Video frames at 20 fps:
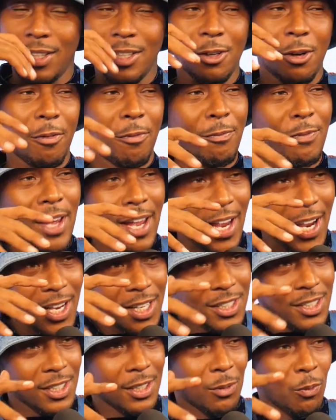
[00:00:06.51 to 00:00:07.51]
little
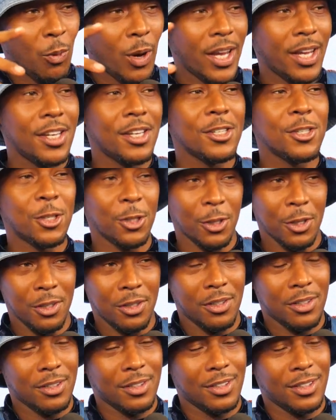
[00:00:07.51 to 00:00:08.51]
fashion wager,
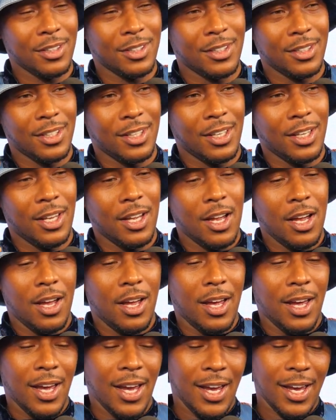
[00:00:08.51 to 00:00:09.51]

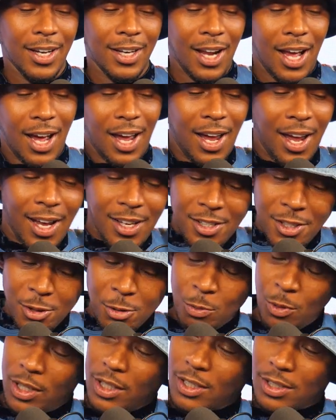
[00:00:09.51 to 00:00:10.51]
and I just
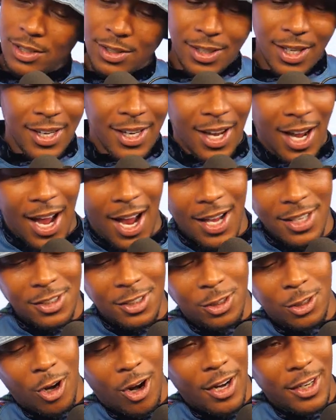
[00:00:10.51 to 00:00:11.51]
want to say I
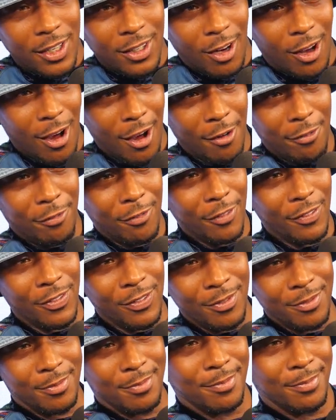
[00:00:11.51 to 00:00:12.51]
started off
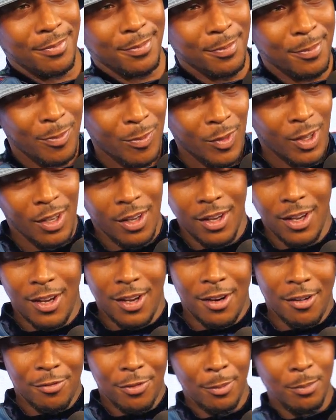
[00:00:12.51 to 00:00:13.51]

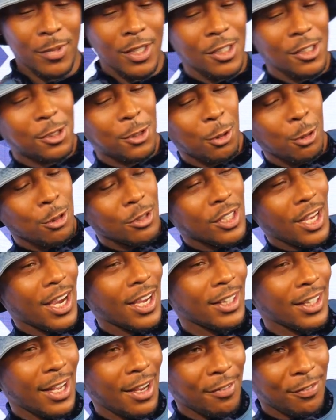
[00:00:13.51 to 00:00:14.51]
from these shoes I
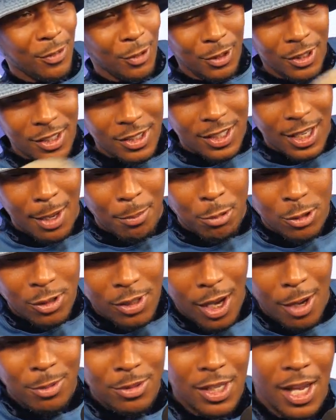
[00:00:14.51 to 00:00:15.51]
left on the table, so
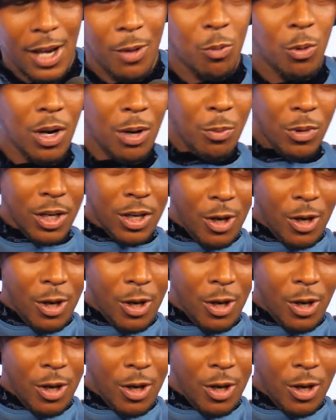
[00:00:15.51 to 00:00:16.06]
I was like, what would